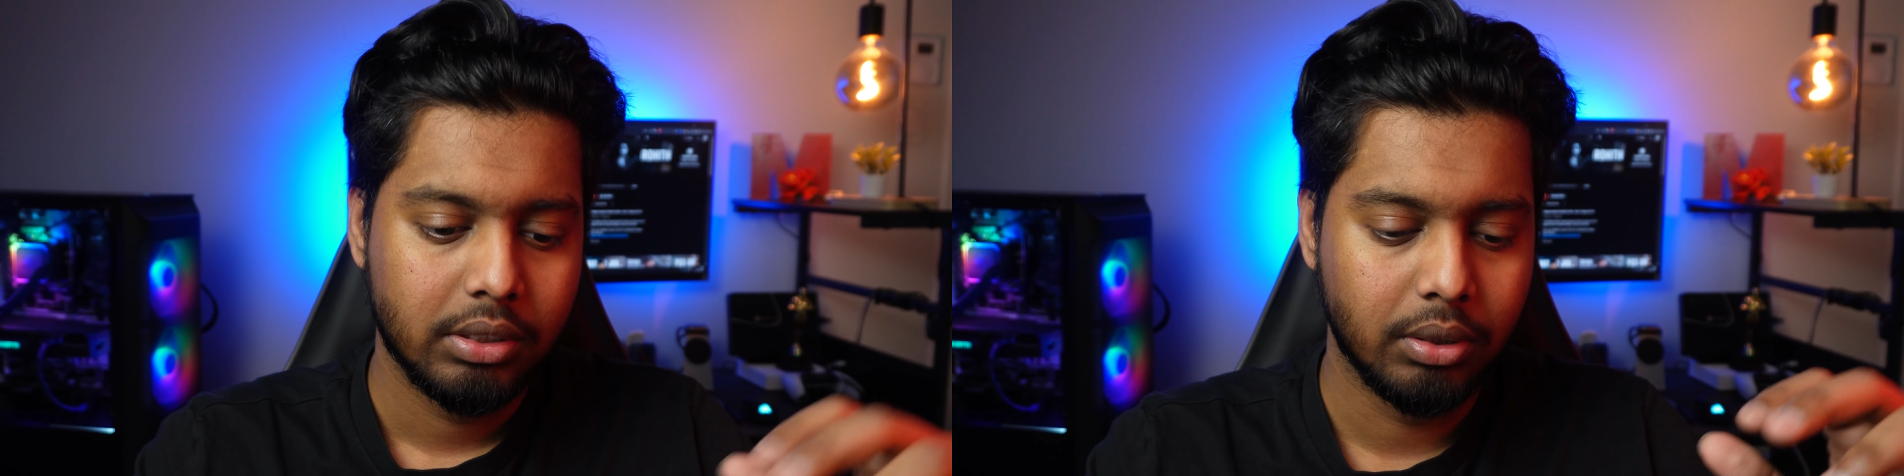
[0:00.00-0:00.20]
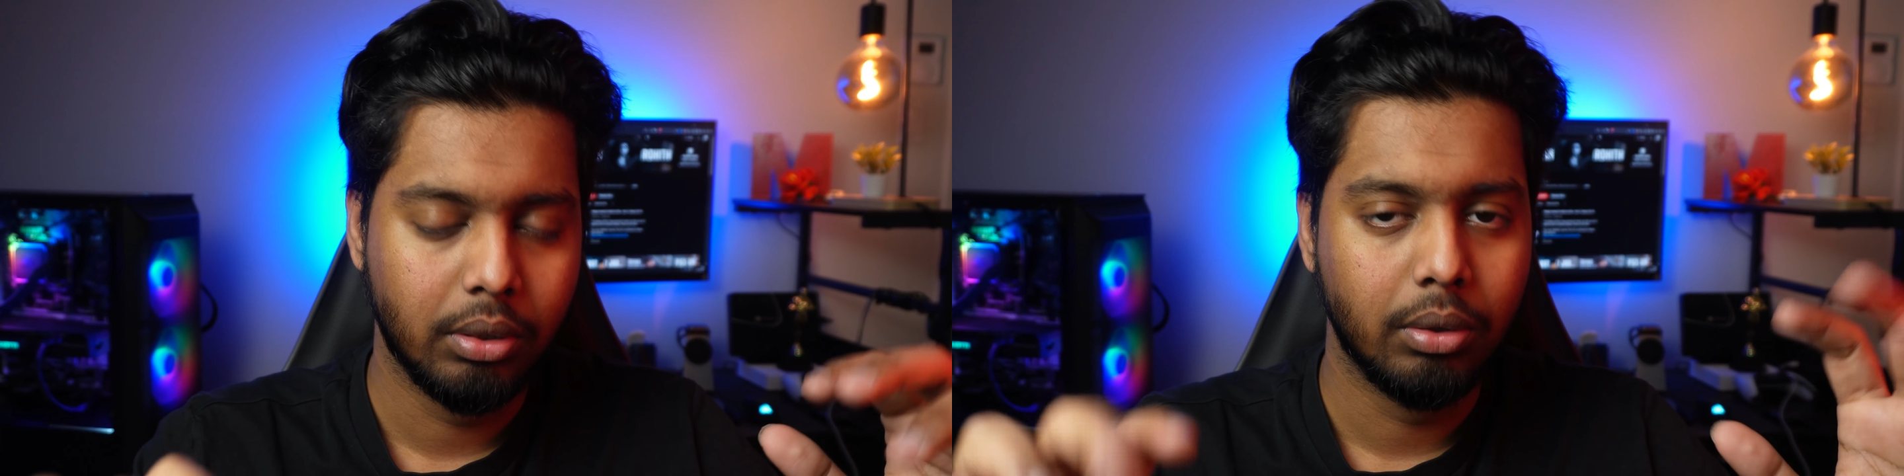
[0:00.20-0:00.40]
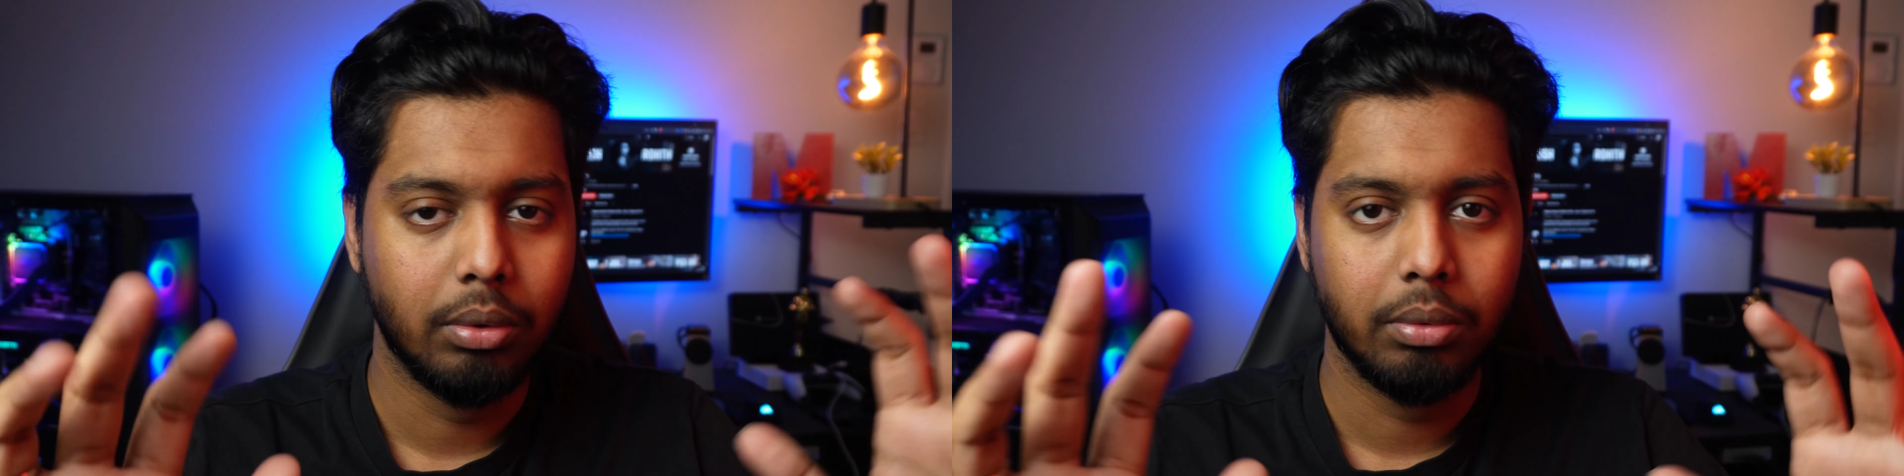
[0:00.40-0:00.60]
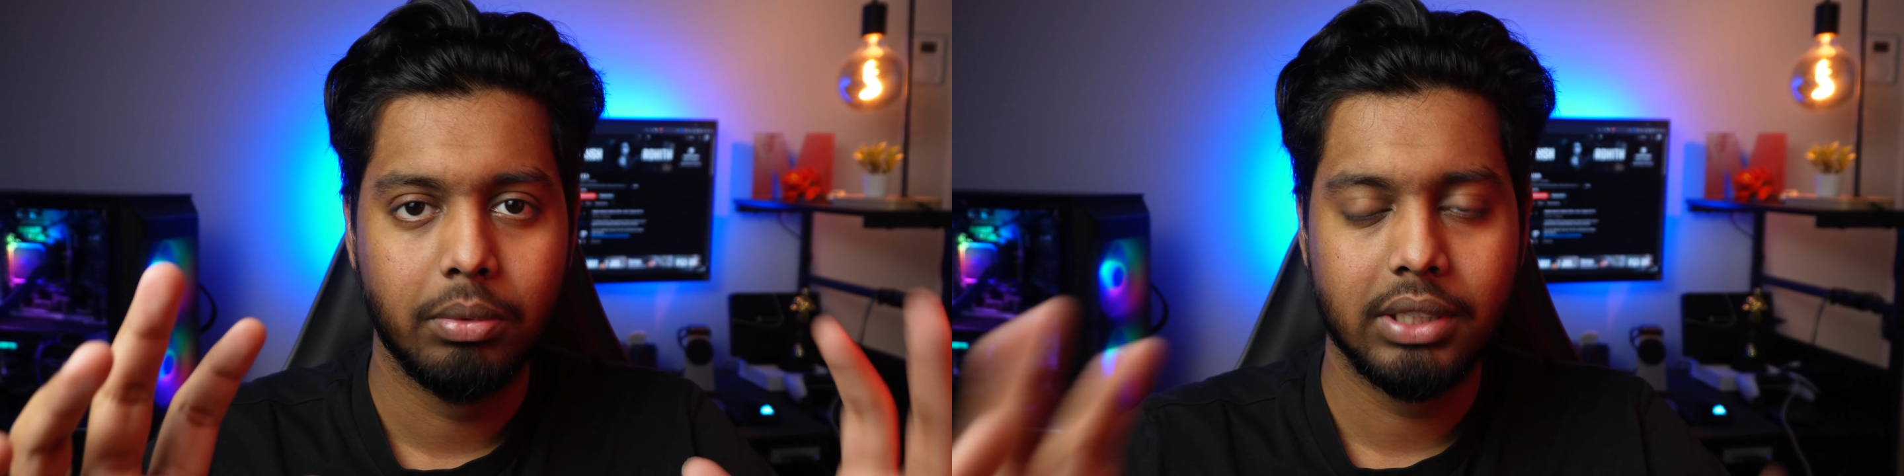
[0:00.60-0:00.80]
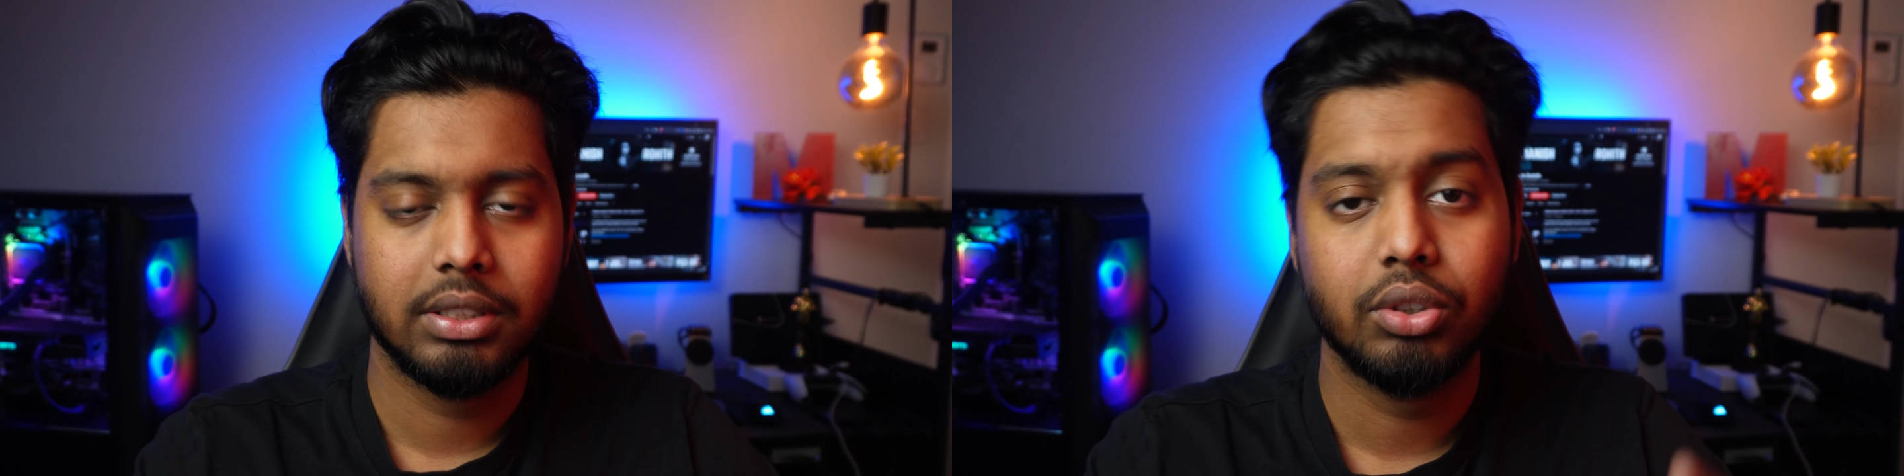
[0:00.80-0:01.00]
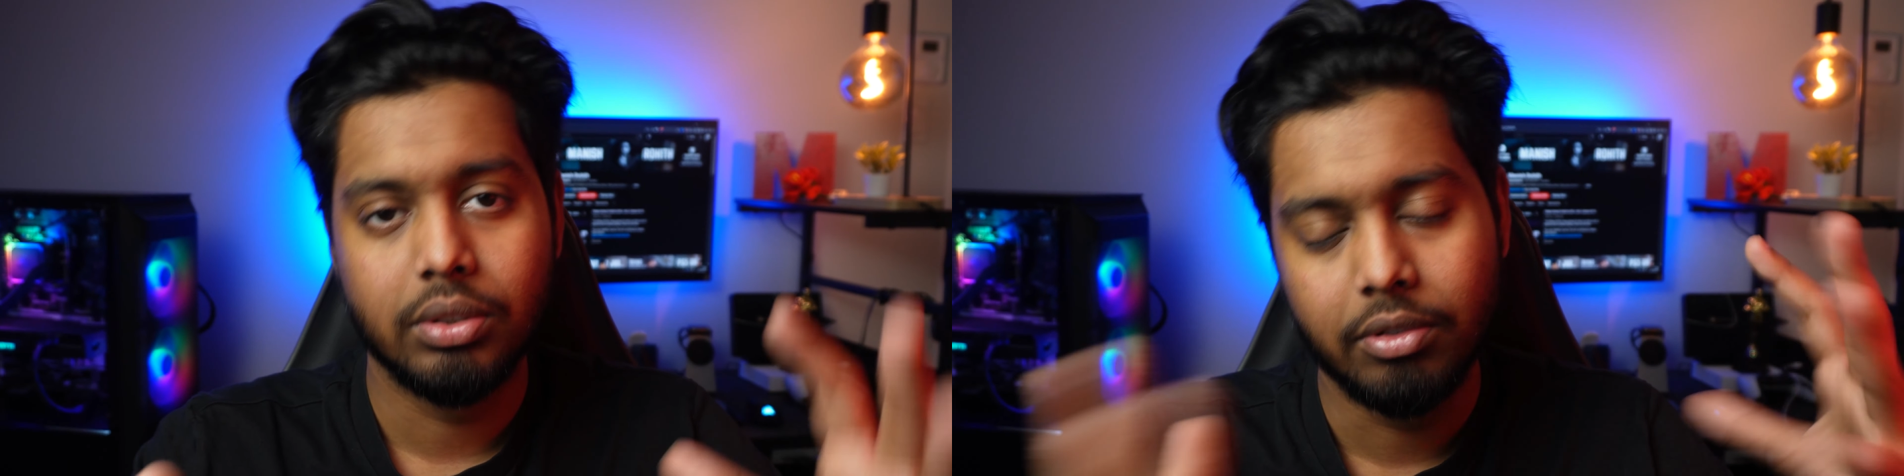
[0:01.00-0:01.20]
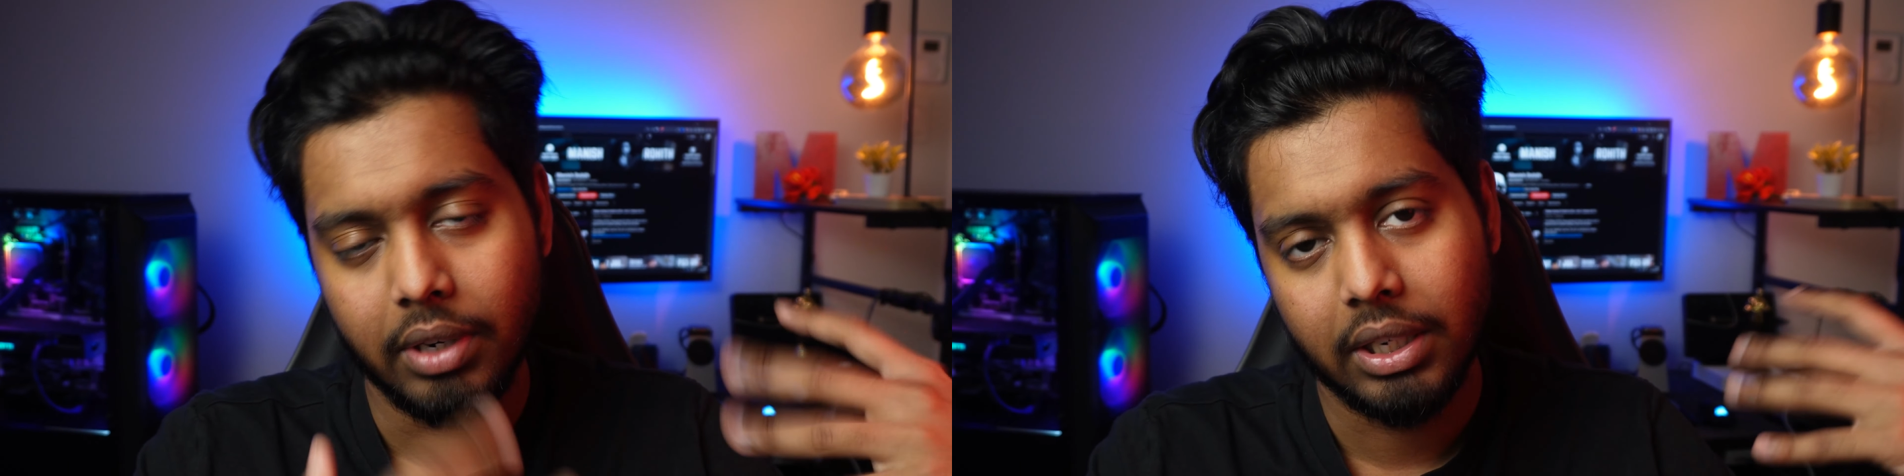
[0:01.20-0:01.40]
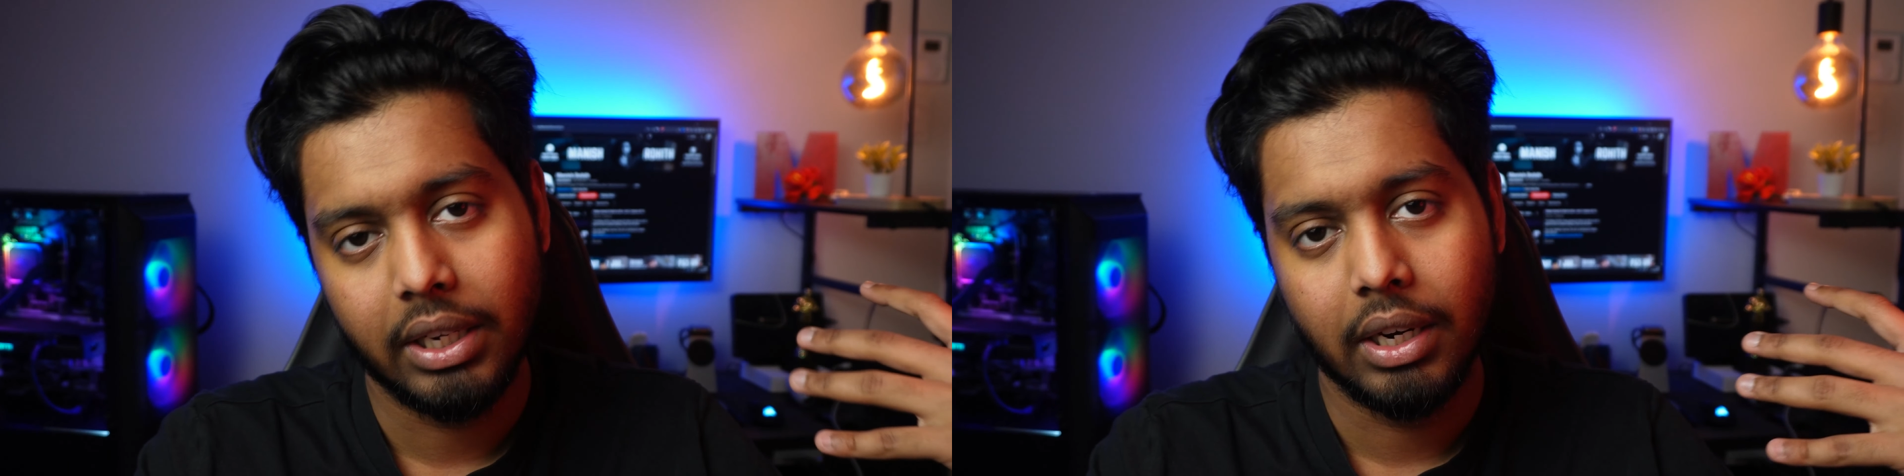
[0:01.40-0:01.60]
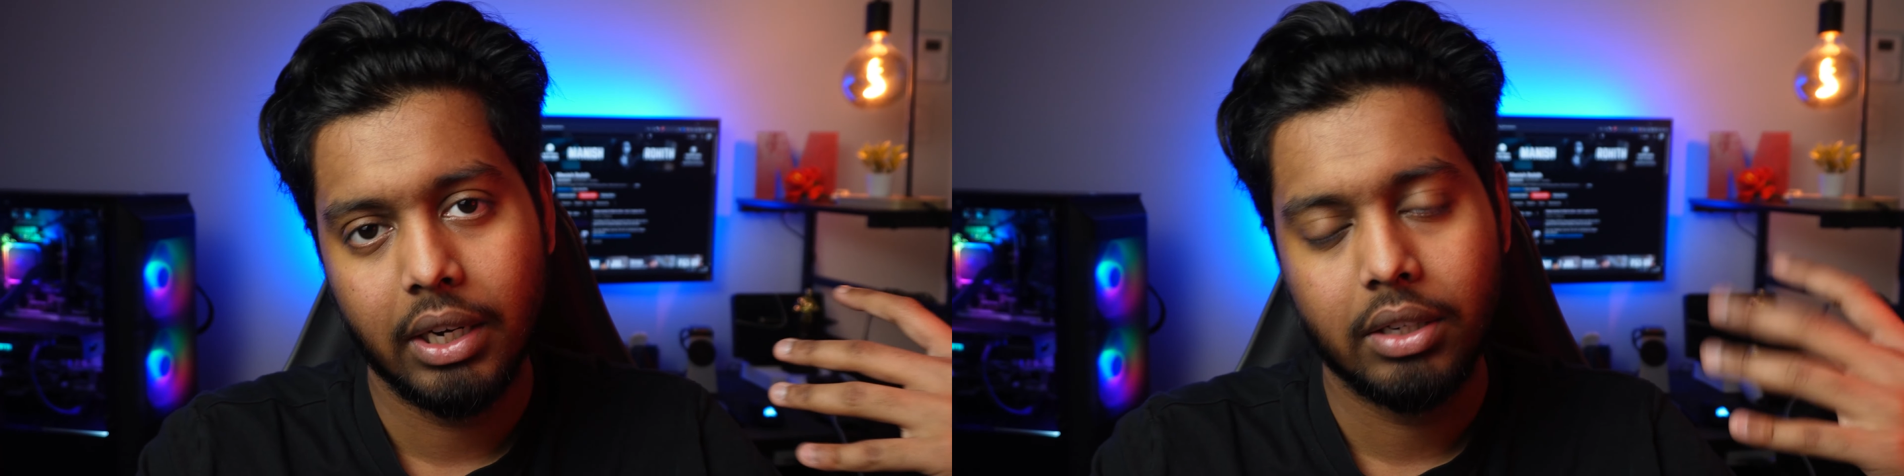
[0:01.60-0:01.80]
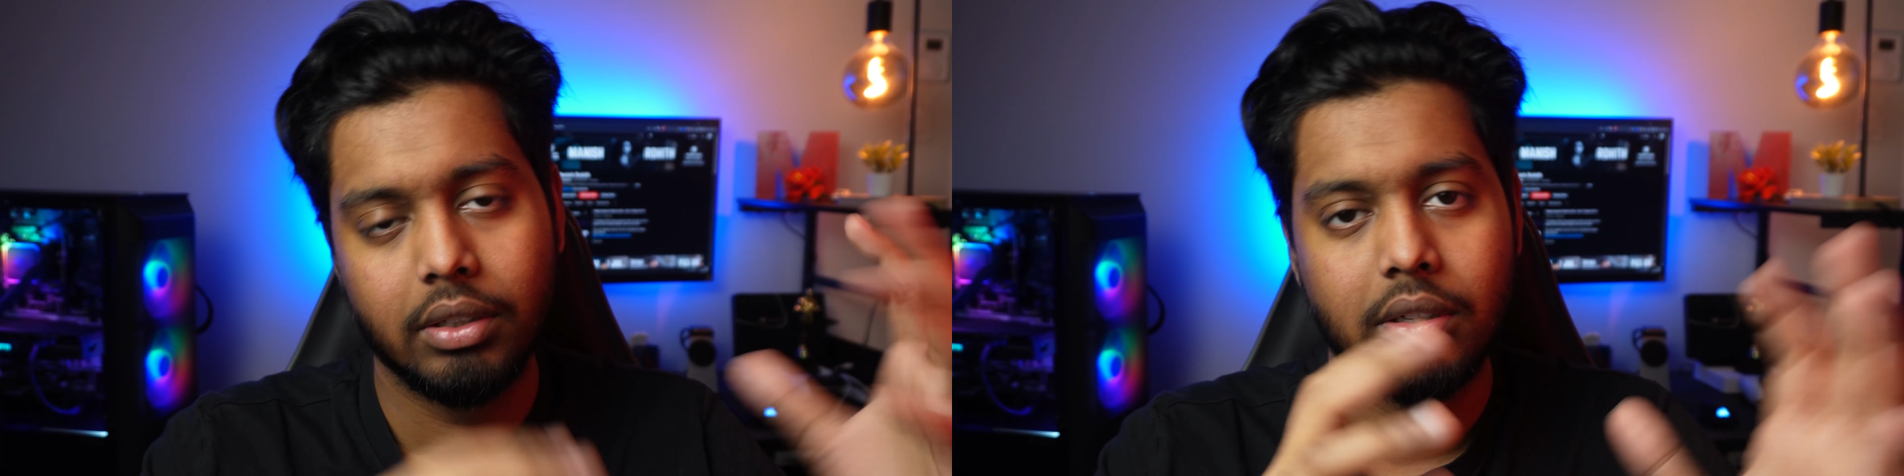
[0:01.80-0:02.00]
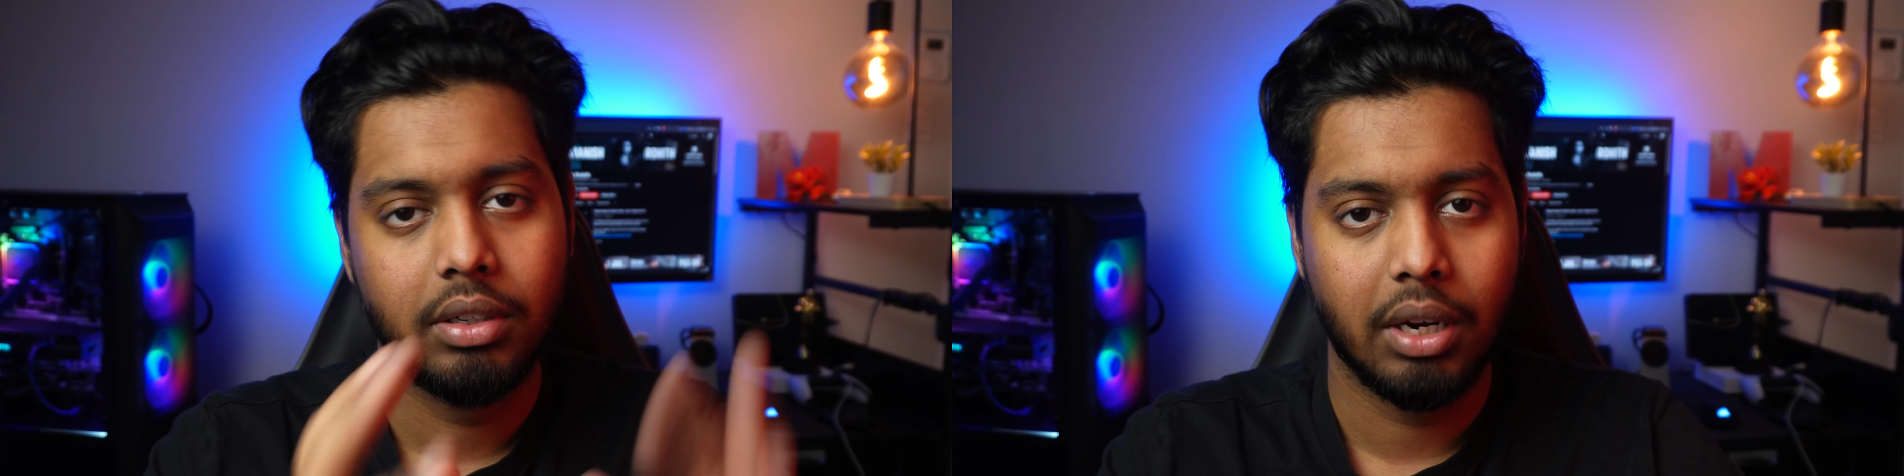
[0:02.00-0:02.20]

So let's just directly connect it,